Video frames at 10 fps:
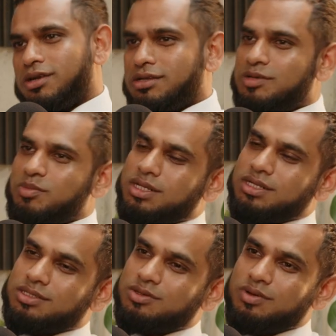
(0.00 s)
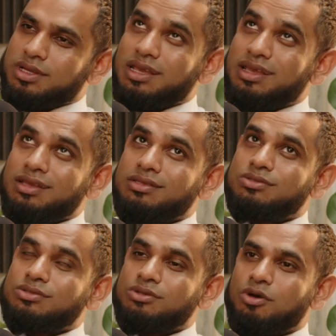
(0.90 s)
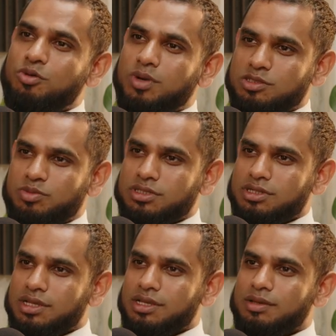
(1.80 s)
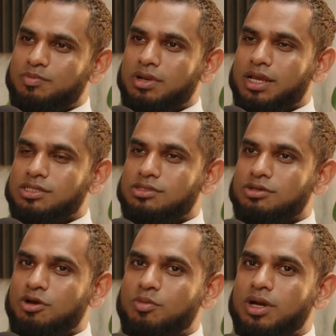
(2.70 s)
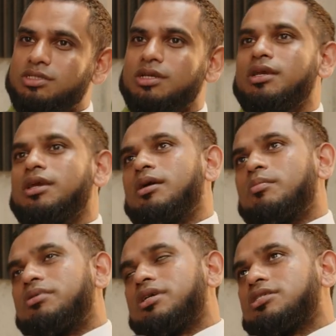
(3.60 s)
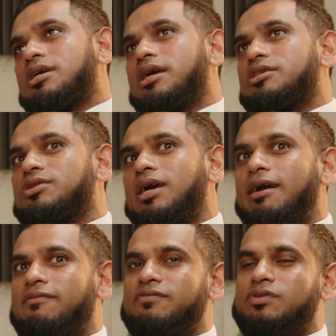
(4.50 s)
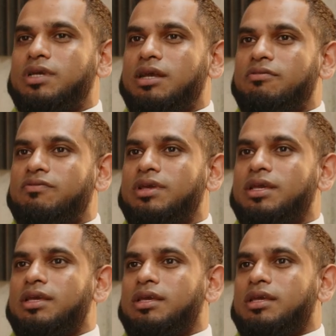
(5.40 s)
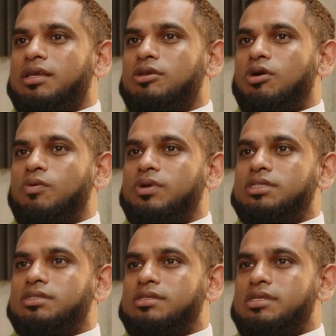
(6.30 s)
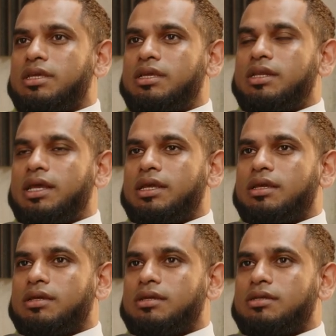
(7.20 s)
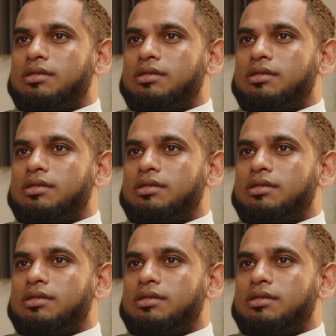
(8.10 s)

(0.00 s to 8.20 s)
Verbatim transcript: hard-earned money so it's so much pressure it applies so much pressure you have to kind of you're always thinking like